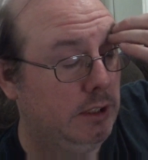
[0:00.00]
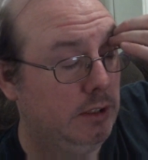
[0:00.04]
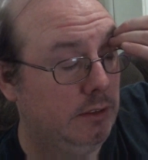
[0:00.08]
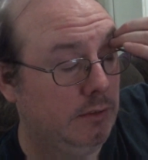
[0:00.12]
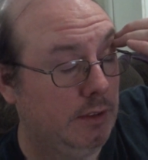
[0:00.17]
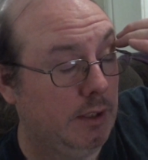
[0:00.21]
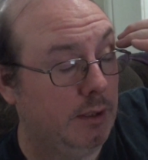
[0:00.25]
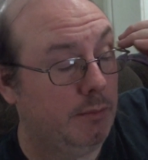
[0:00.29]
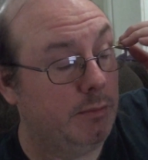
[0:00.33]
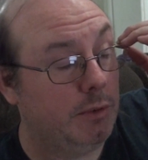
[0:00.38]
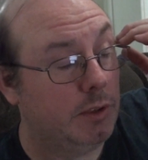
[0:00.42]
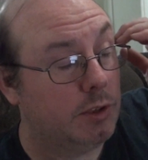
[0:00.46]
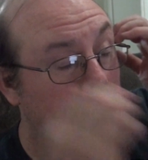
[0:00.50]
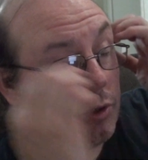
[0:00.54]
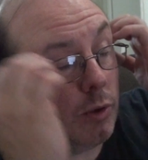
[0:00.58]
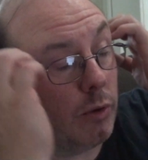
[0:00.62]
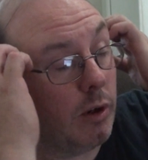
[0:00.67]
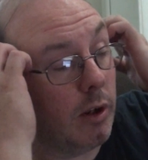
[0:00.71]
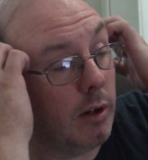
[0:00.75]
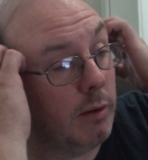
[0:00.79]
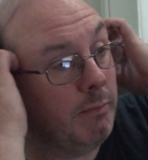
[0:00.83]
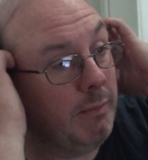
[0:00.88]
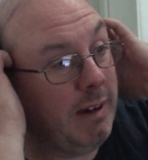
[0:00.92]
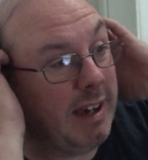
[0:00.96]
if I'm short
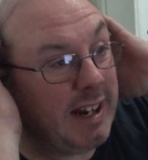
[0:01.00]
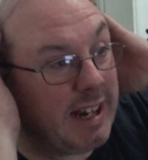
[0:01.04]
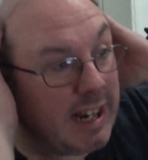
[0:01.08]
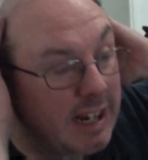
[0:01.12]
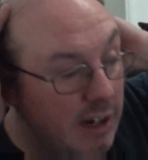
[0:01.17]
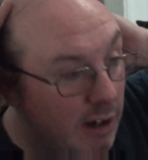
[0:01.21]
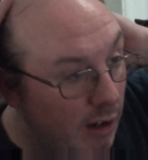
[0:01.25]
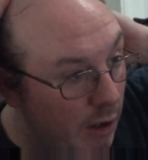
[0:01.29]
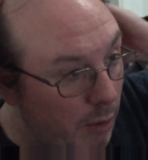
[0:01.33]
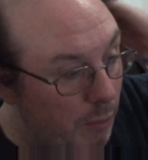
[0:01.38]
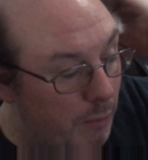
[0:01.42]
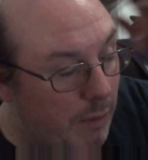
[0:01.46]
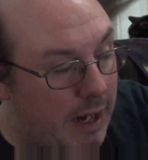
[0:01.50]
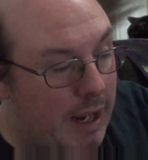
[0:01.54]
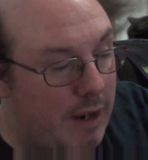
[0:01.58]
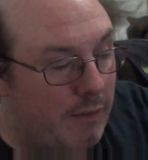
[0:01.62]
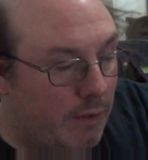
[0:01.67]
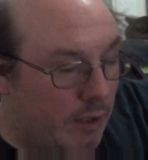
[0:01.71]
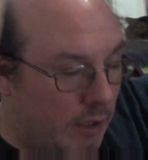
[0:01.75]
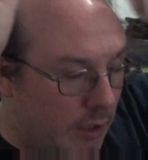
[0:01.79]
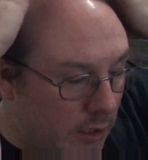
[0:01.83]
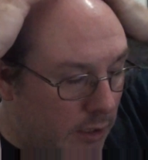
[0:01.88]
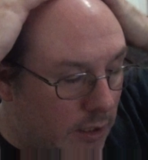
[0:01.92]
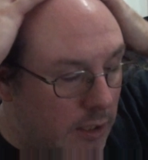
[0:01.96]
on money or
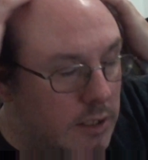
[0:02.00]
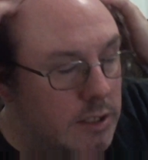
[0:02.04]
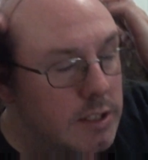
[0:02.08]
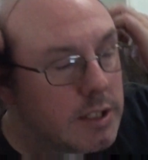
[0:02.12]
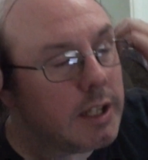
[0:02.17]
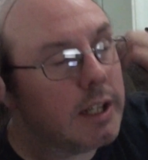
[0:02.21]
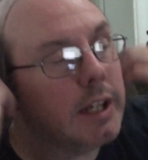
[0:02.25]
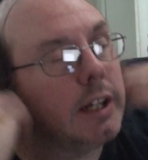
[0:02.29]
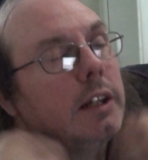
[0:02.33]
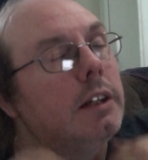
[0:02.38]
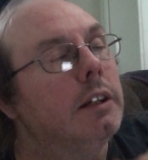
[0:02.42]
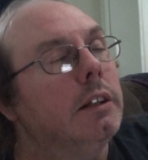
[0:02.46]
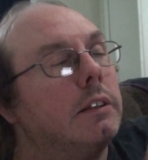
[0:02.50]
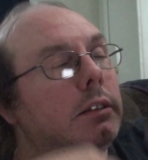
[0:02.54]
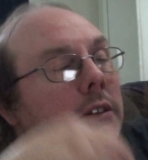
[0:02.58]
whatever it's like